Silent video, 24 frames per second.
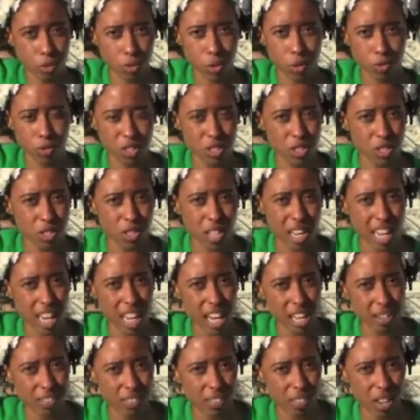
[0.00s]
Growth that you
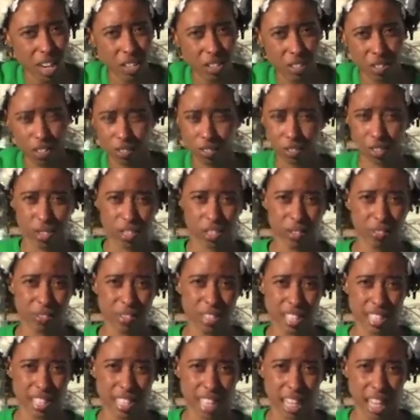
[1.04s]
came. I don't even think you
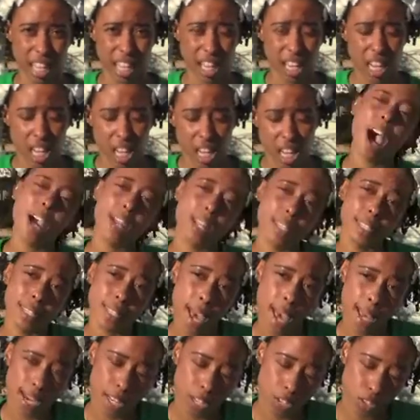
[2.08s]
can see it. I
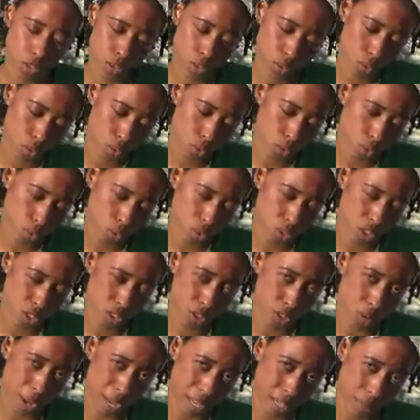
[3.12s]
decided to
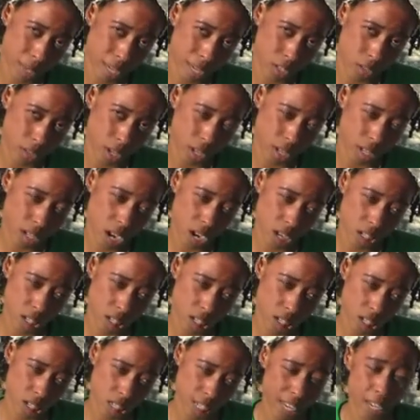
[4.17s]
just grow back my natural hair
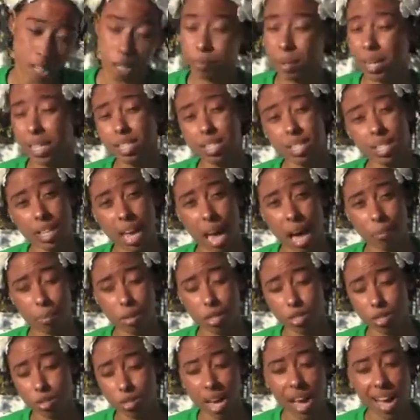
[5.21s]
color. Like basically how I'm
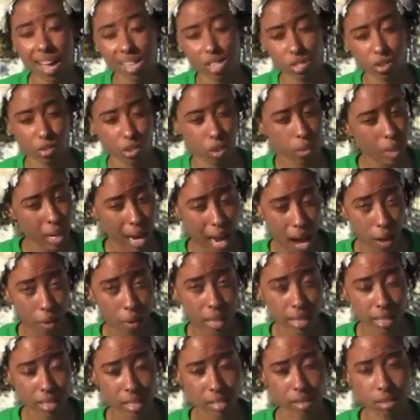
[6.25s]
gonna do that is grow it out
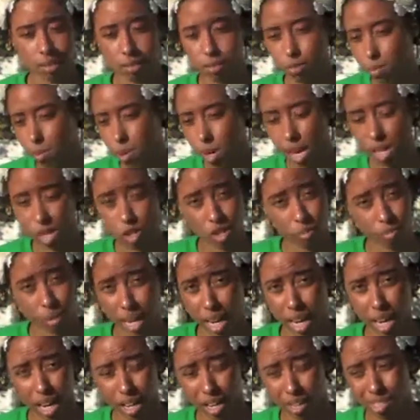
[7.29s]
and when I trim my
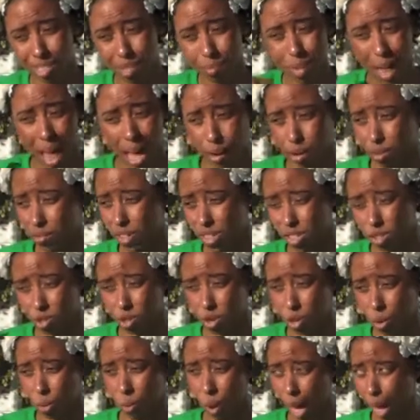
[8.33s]
hair, the black will eventually
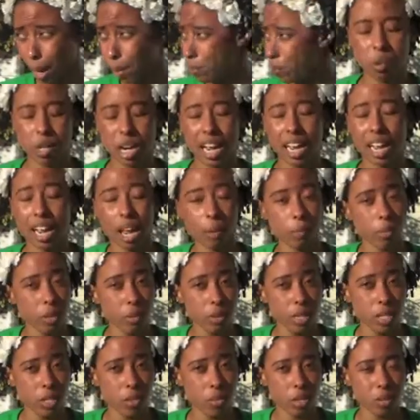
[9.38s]
go away. What I am gonna
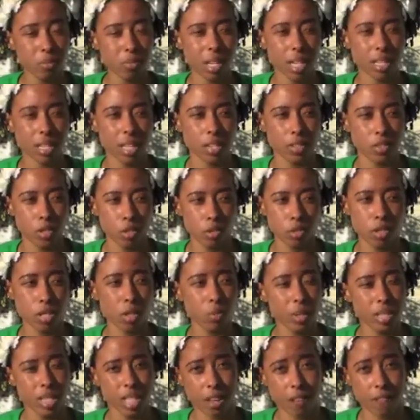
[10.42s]
be doing, because I do
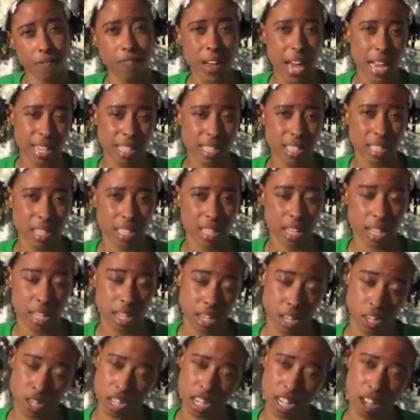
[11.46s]
still want the effects, the
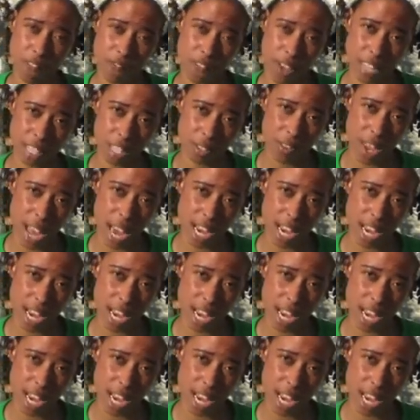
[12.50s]
conditioning effects of